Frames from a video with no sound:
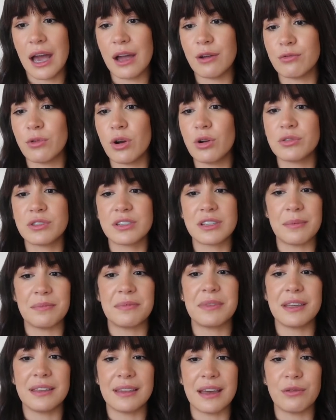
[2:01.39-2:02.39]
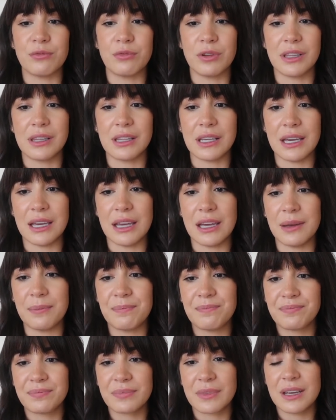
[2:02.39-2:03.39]
wrote something that
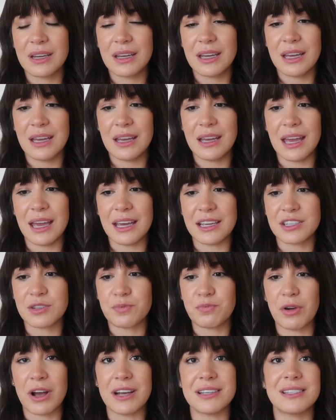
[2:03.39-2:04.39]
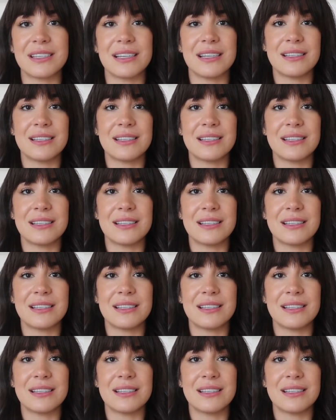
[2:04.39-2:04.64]
really expressed